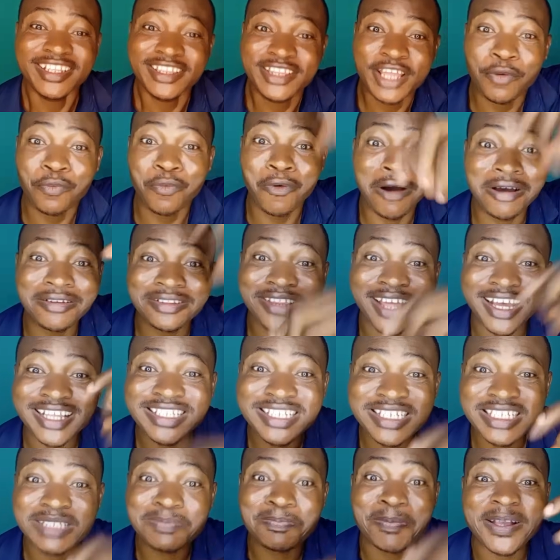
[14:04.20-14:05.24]
the one
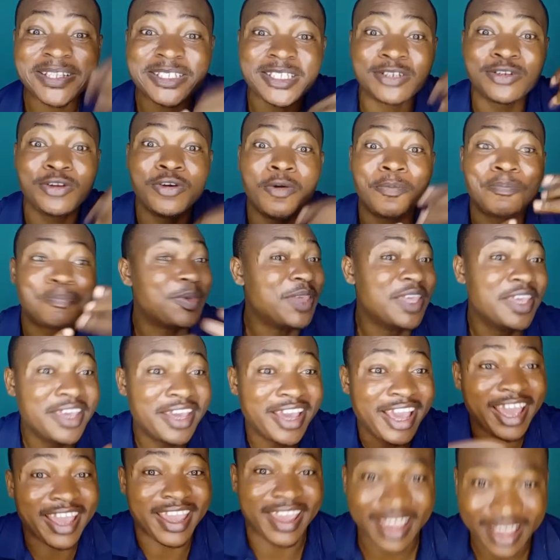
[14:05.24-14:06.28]
that is personal
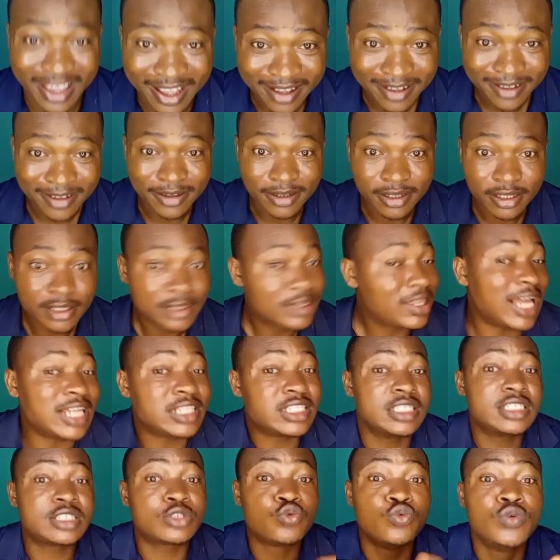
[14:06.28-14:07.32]
PA,
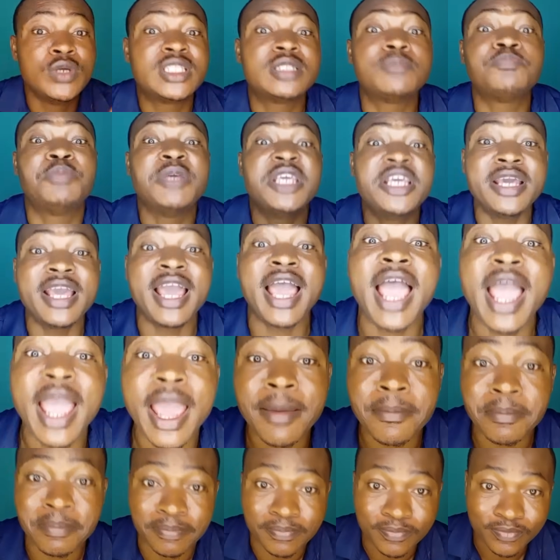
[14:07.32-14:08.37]
that is with
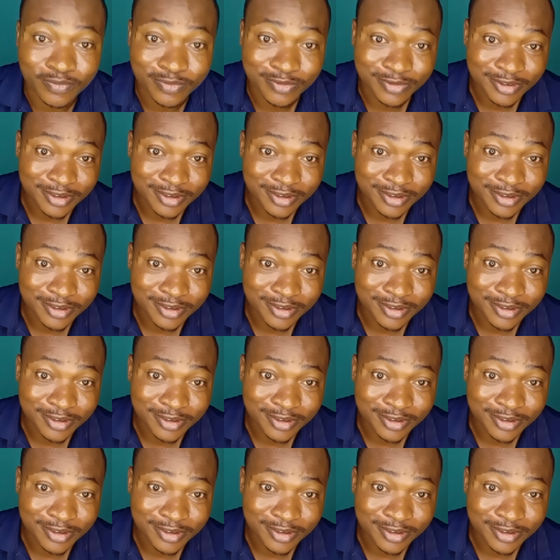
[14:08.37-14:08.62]
PM,